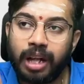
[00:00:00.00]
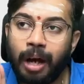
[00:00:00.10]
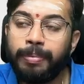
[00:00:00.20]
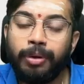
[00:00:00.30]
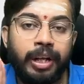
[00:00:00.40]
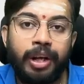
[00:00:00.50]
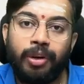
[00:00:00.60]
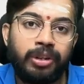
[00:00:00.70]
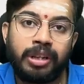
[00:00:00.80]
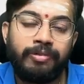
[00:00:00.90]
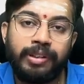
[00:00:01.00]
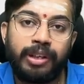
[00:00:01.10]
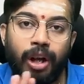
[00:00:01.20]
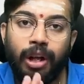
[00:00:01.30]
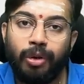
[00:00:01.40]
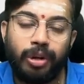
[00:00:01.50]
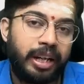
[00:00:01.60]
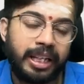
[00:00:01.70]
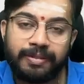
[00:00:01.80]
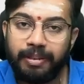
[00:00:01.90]
Up to 3 crores of withdrawal, no
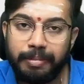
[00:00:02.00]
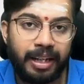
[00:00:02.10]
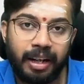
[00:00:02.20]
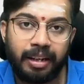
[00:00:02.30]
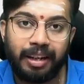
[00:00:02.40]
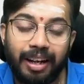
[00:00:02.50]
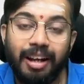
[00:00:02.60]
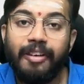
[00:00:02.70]
TDS will be deducted.